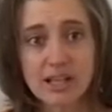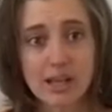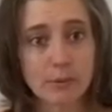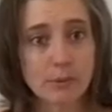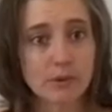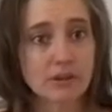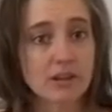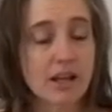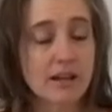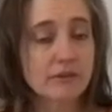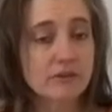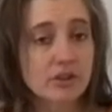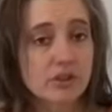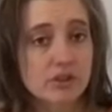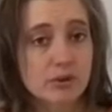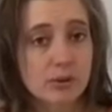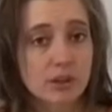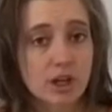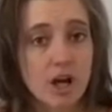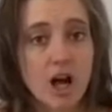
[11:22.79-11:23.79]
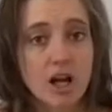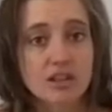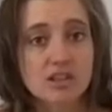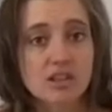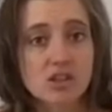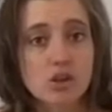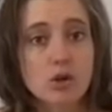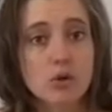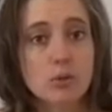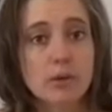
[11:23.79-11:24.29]
I would love to do a
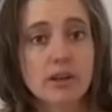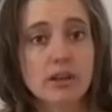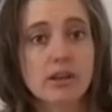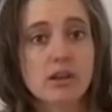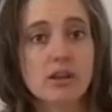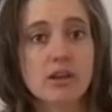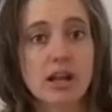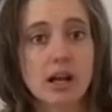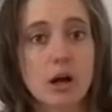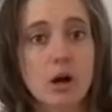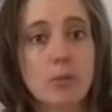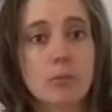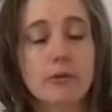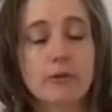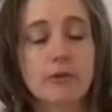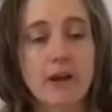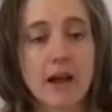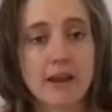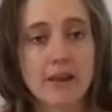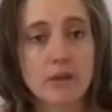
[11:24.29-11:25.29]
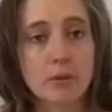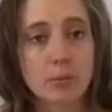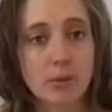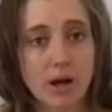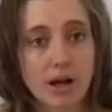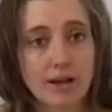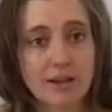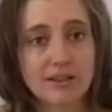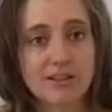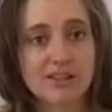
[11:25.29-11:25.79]
consult with you to help find the
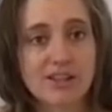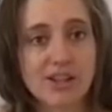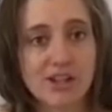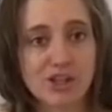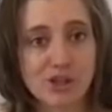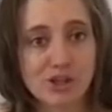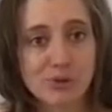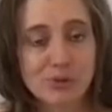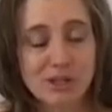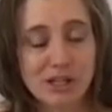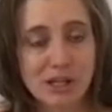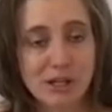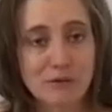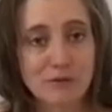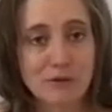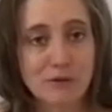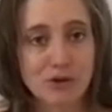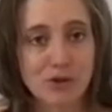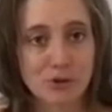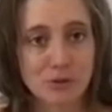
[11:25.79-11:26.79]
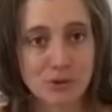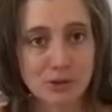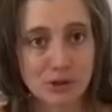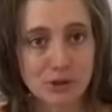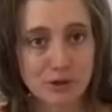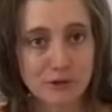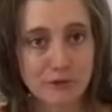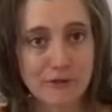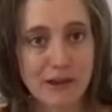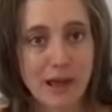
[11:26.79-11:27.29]
products that you need for you and
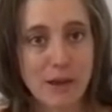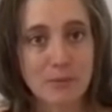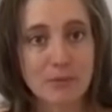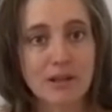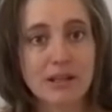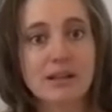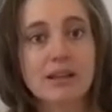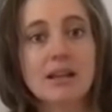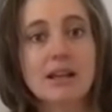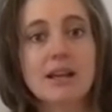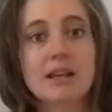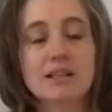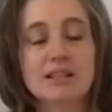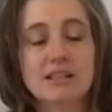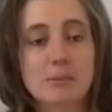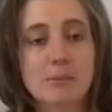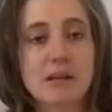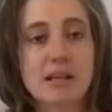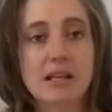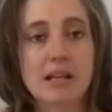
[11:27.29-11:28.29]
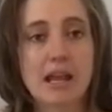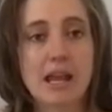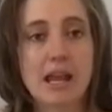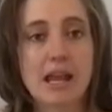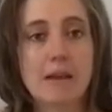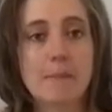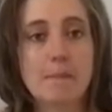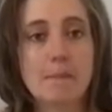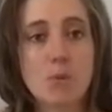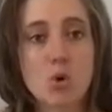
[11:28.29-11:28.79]
your family to be in
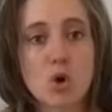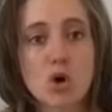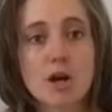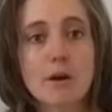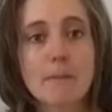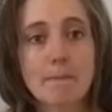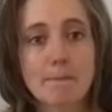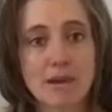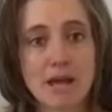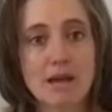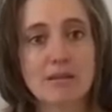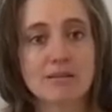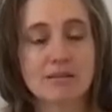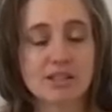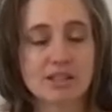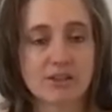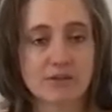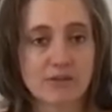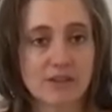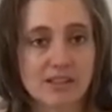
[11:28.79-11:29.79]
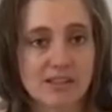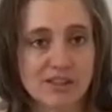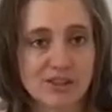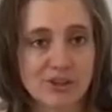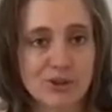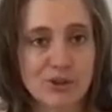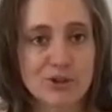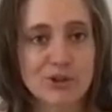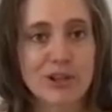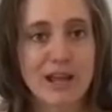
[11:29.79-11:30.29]
a more balanced
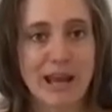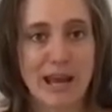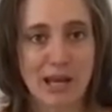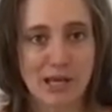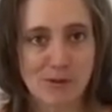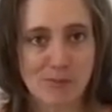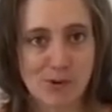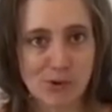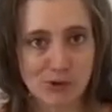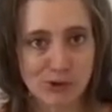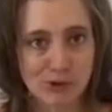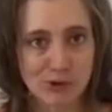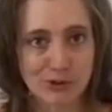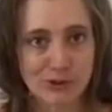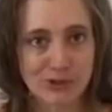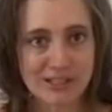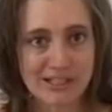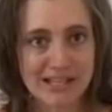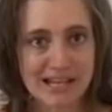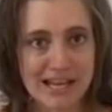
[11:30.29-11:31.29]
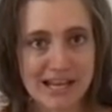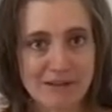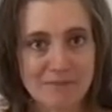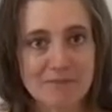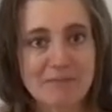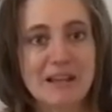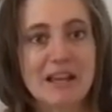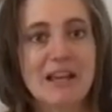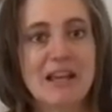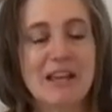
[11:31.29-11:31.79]
physical and emotional state.
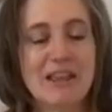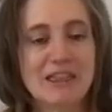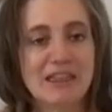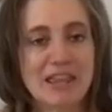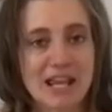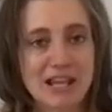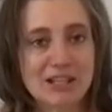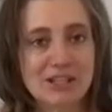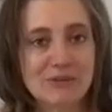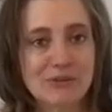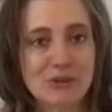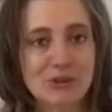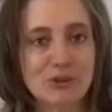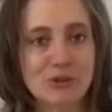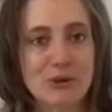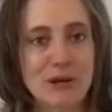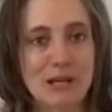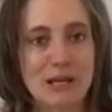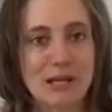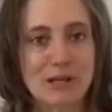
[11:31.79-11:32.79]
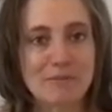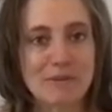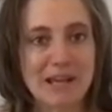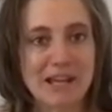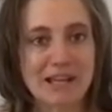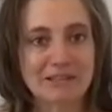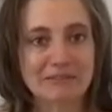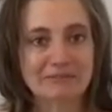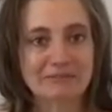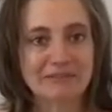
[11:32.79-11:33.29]
Thanks for joining
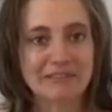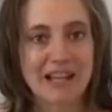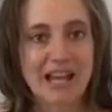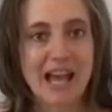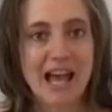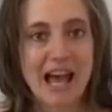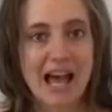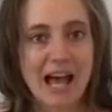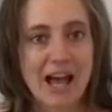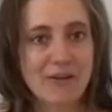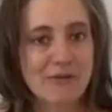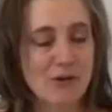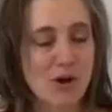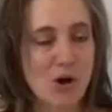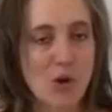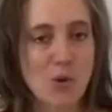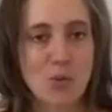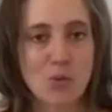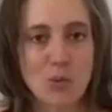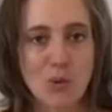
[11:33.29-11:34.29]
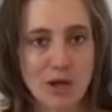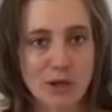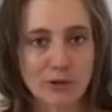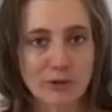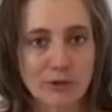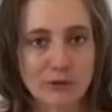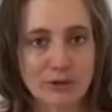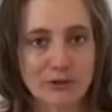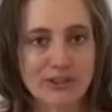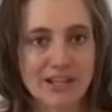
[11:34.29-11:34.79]
me. Have a
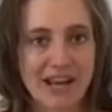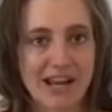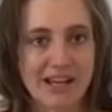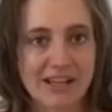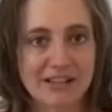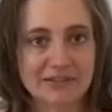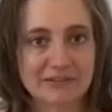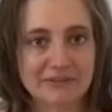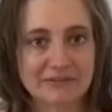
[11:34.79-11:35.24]
wonderful day.